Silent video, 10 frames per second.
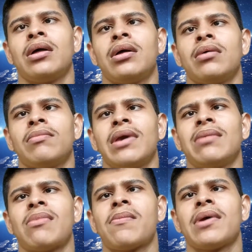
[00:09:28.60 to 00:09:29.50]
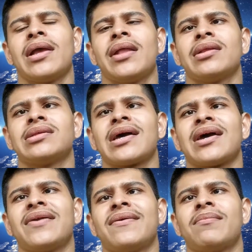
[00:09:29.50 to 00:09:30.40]
main memory and the
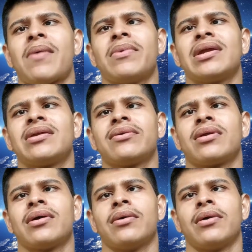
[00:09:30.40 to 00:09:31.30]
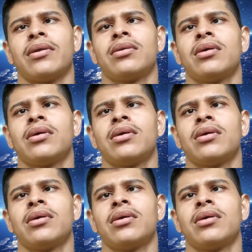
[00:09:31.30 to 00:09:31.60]
secondary memory to turn on.